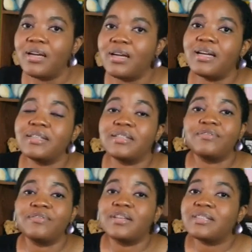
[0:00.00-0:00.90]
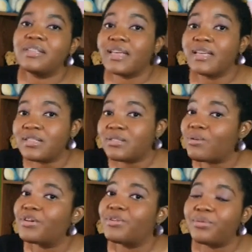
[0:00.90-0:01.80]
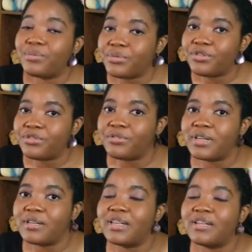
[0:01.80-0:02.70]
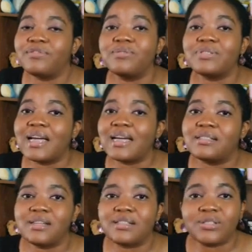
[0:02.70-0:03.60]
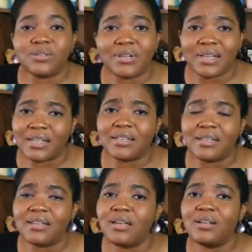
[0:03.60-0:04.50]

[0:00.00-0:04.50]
is if there's less or no urine, if those eyes are sunken in,